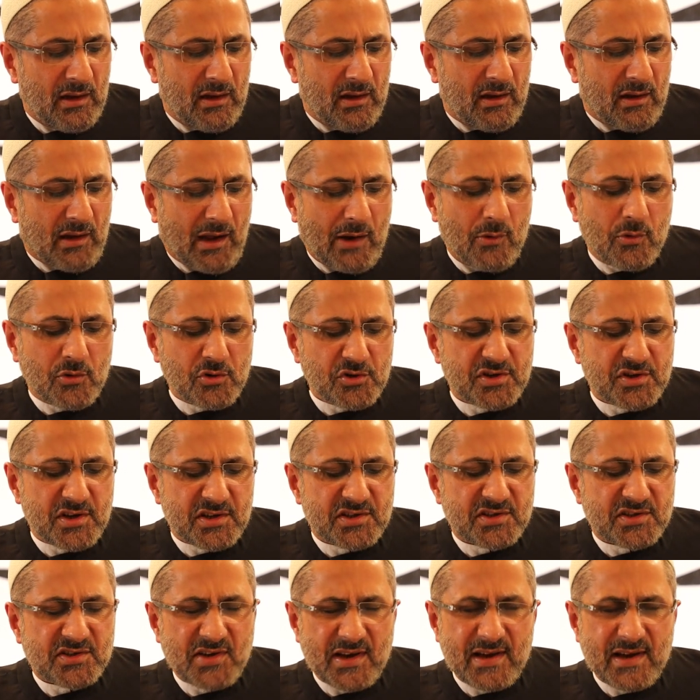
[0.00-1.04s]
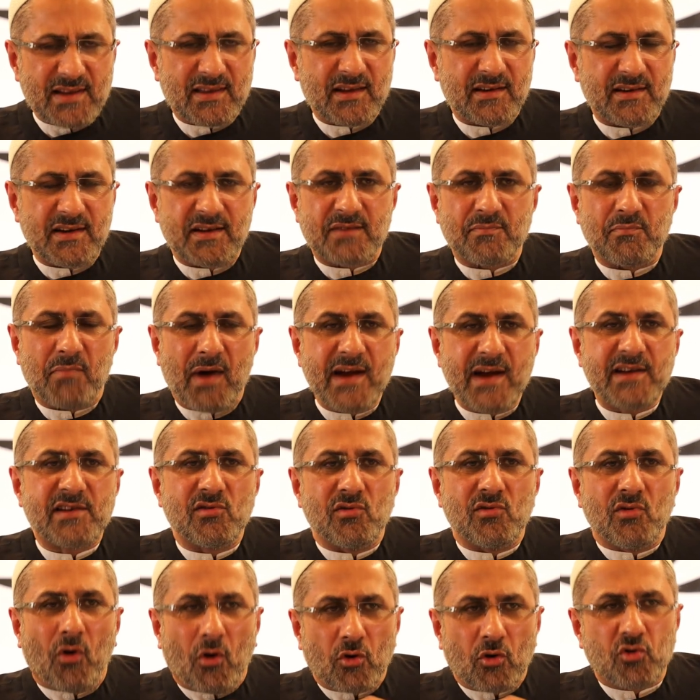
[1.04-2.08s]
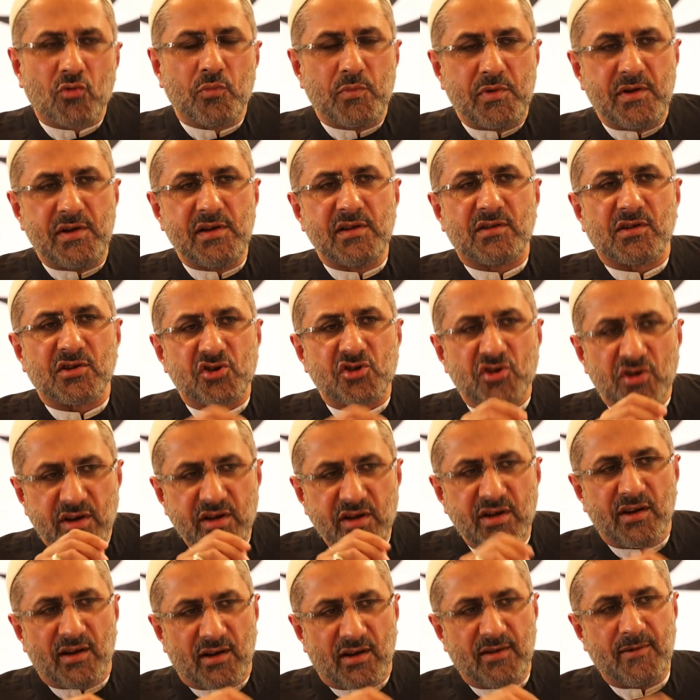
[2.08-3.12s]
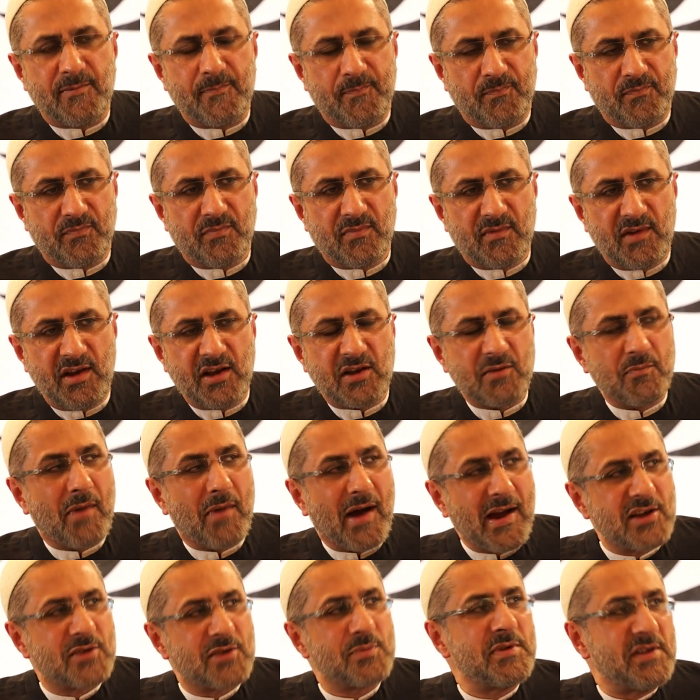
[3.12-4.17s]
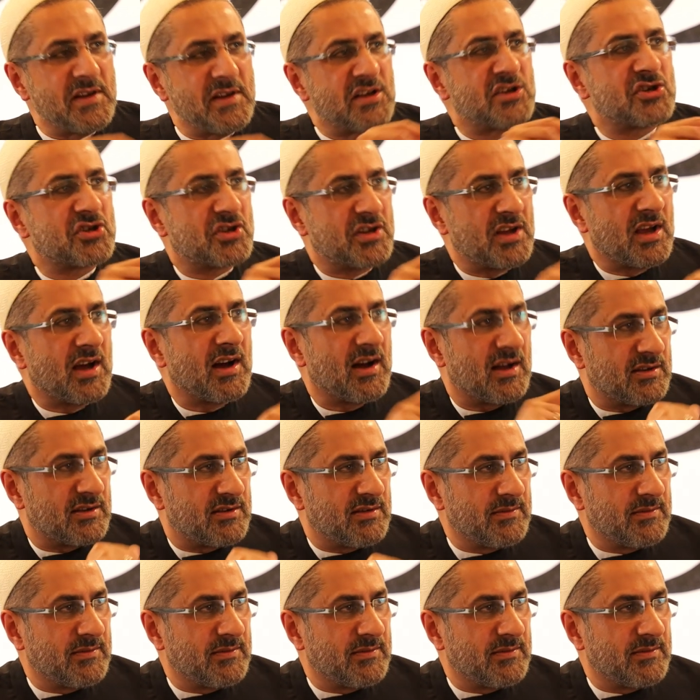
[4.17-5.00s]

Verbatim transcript: I want to just say that it might not be tashri'. It might be ijtihad.